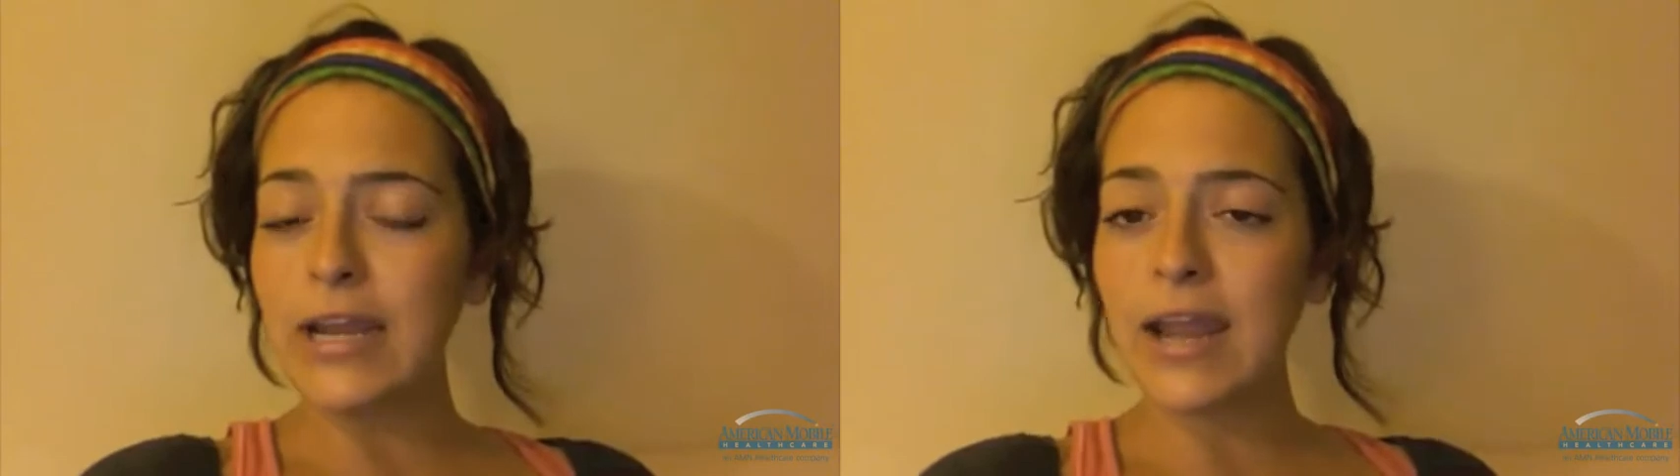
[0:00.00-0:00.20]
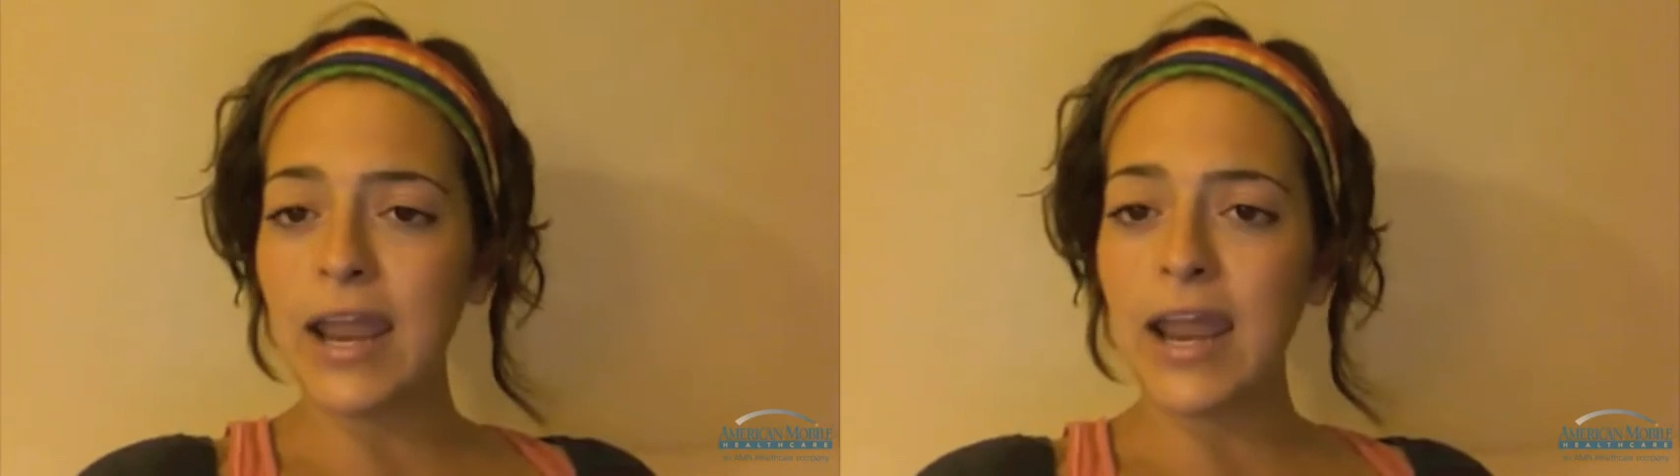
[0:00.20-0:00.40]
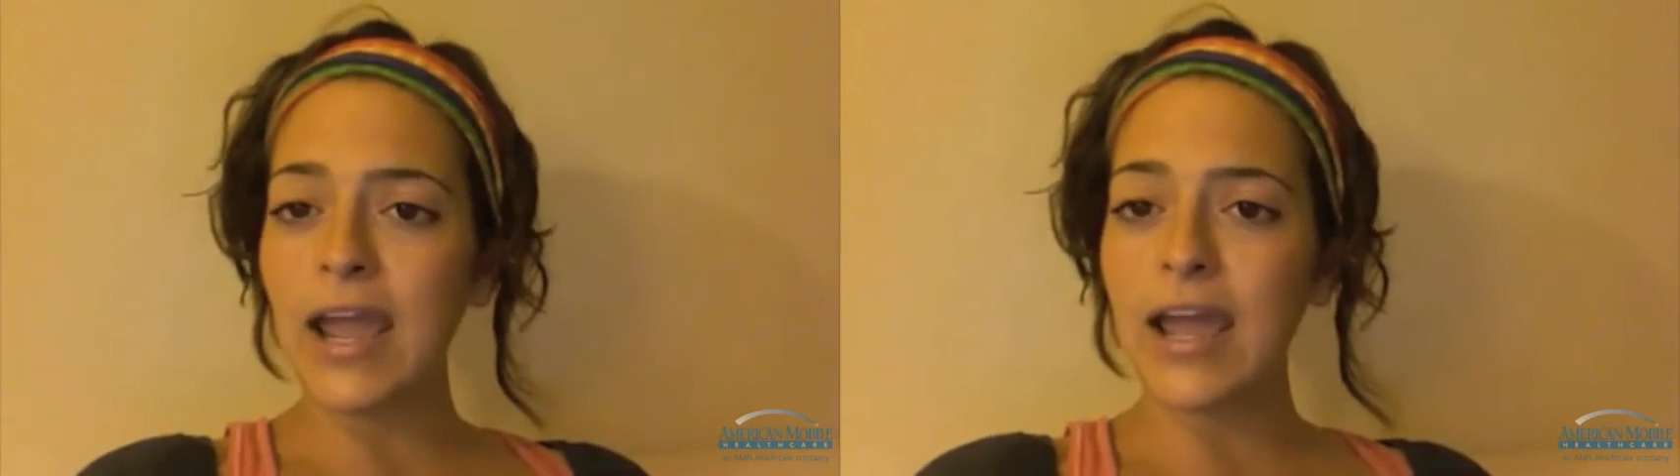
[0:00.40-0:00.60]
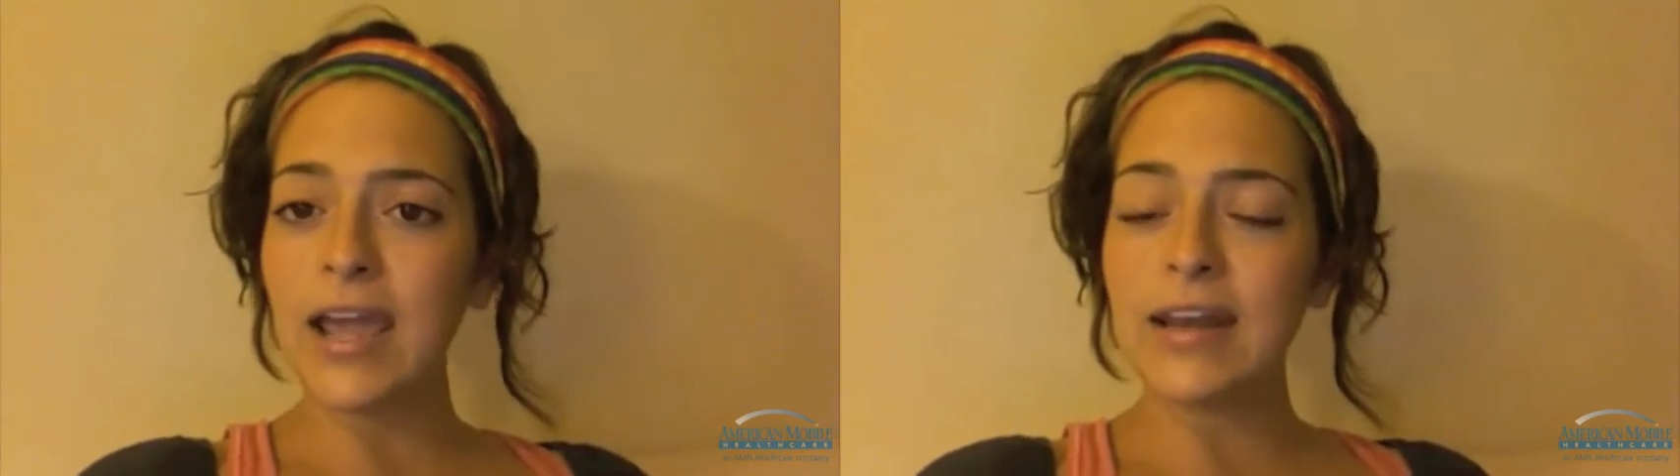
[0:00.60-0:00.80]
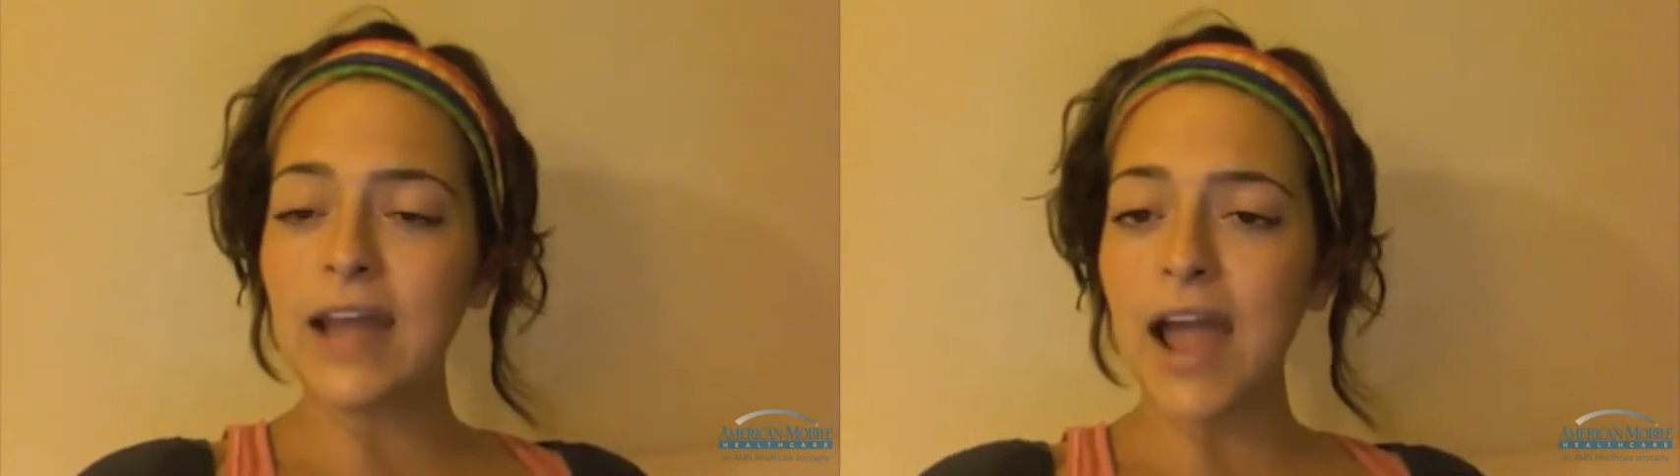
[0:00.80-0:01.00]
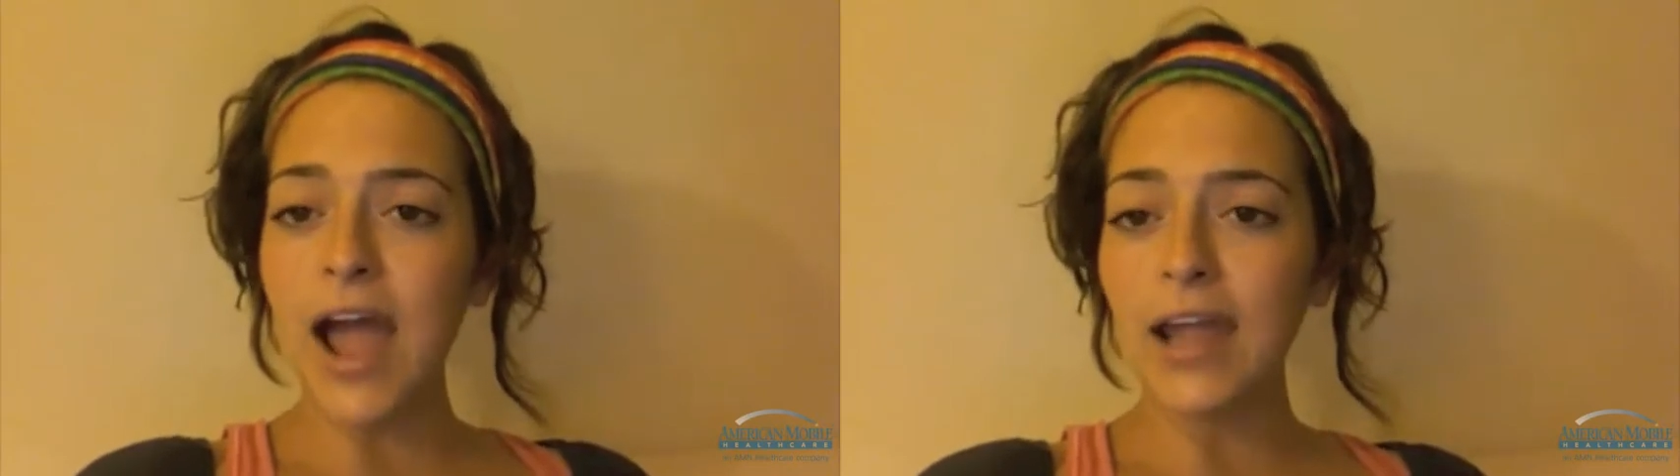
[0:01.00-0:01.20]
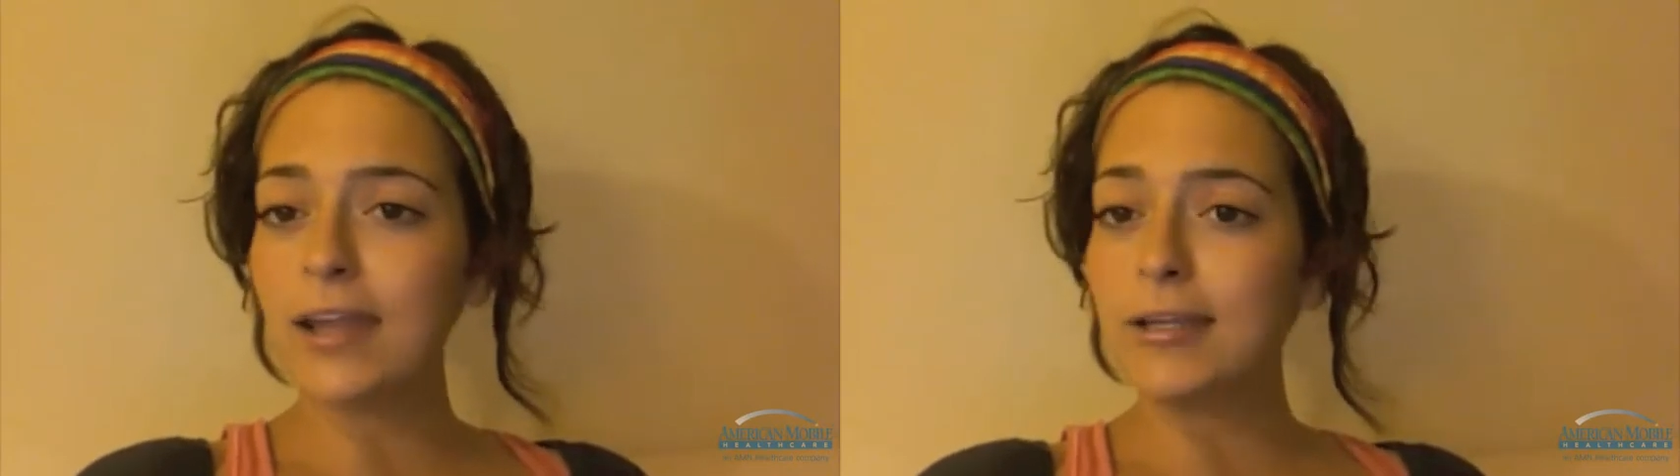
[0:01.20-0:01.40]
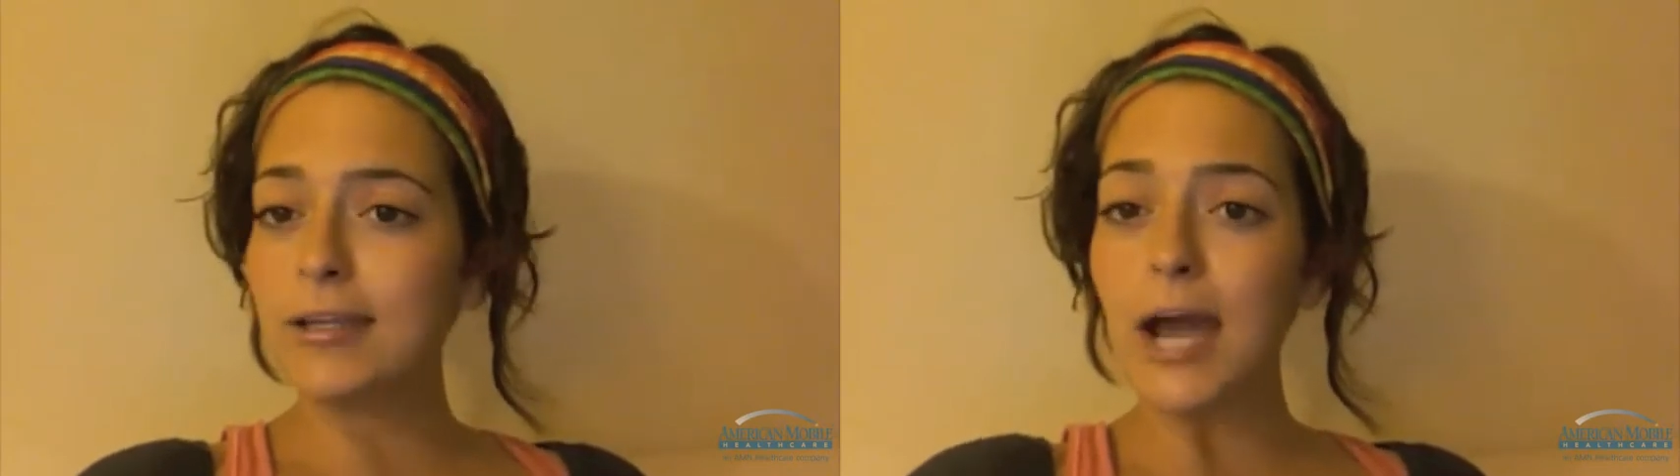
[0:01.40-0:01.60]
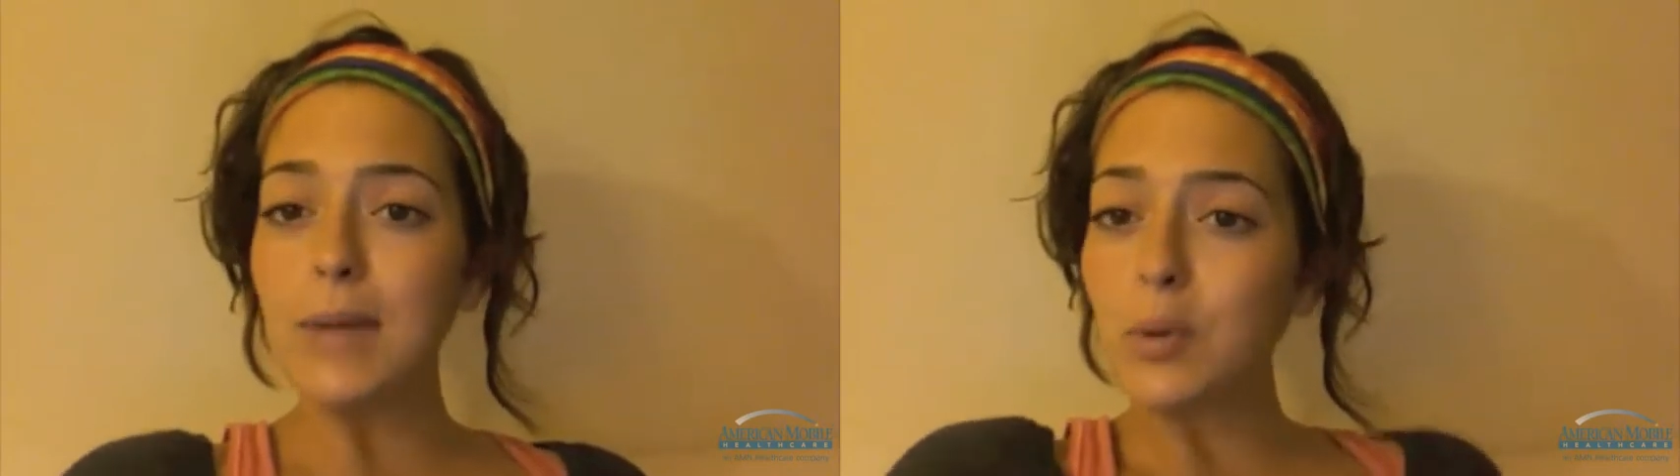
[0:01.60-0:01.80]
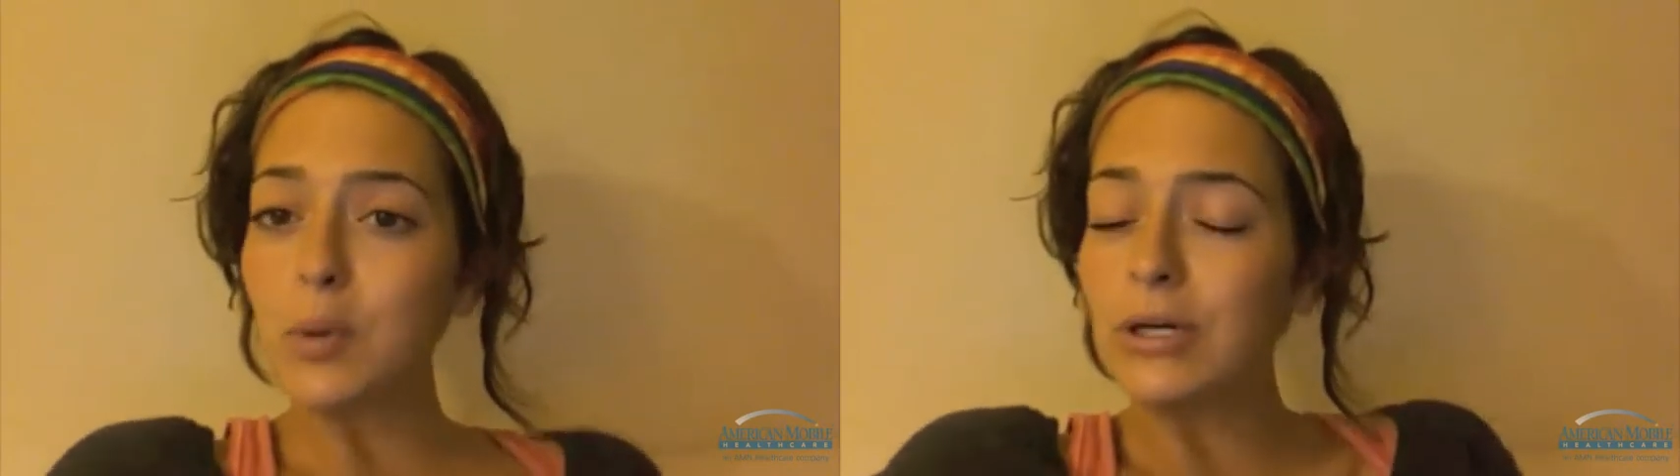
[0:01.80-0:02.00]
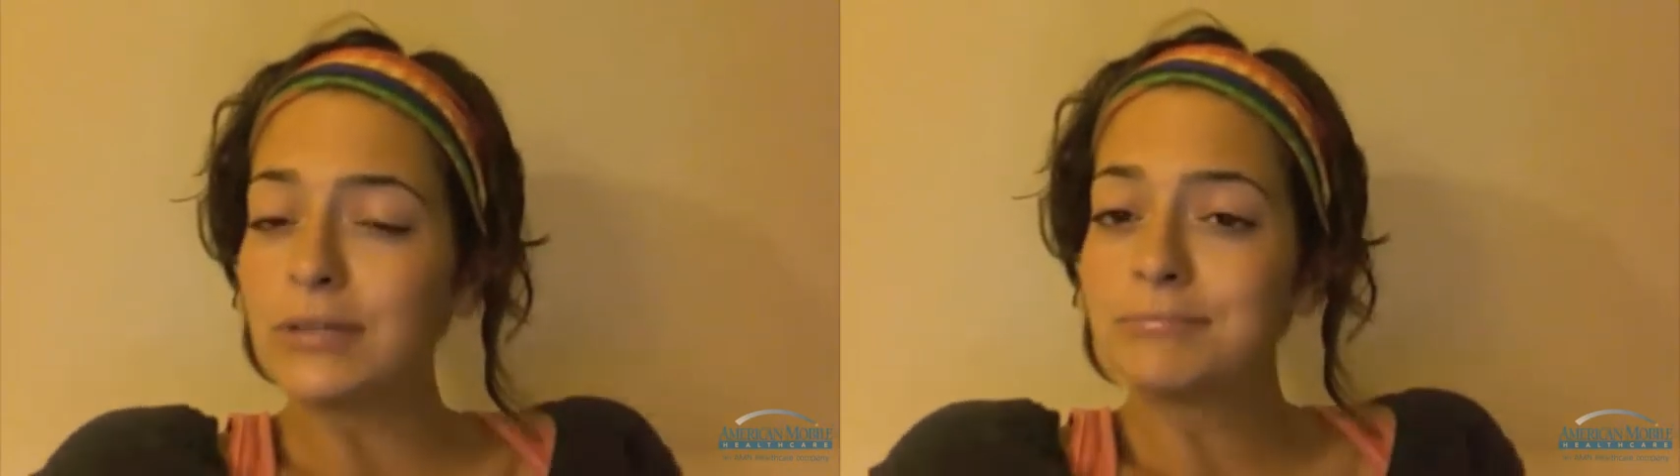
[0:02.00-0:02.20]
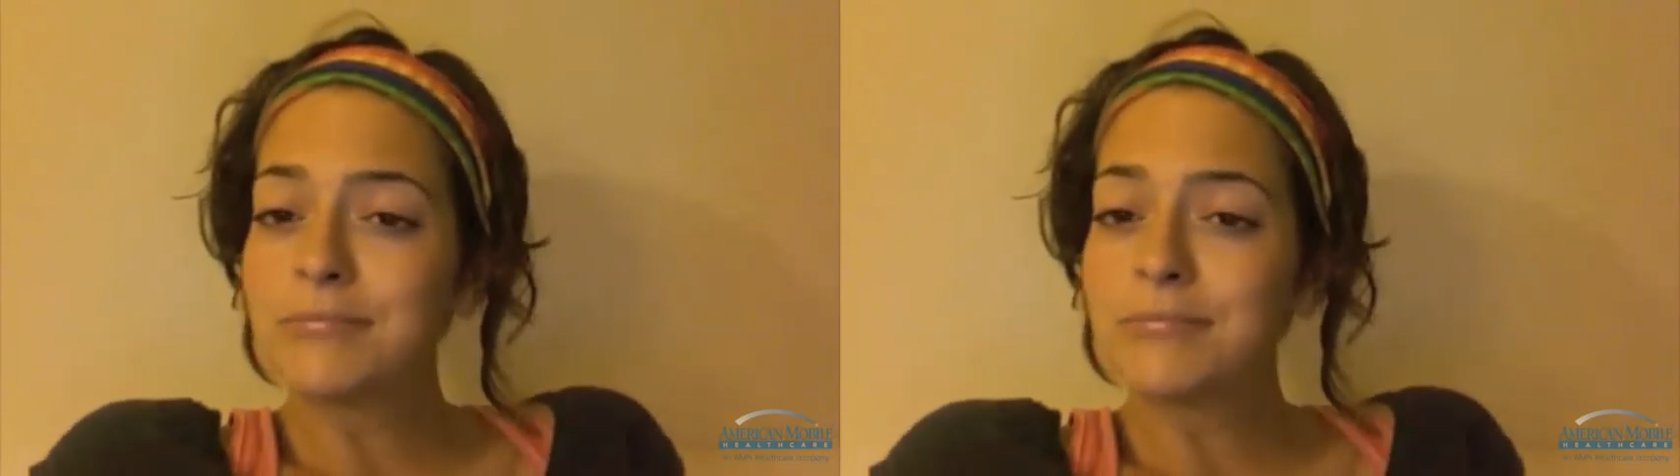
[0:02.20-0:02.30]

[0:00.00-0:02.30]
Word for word: and I got bored.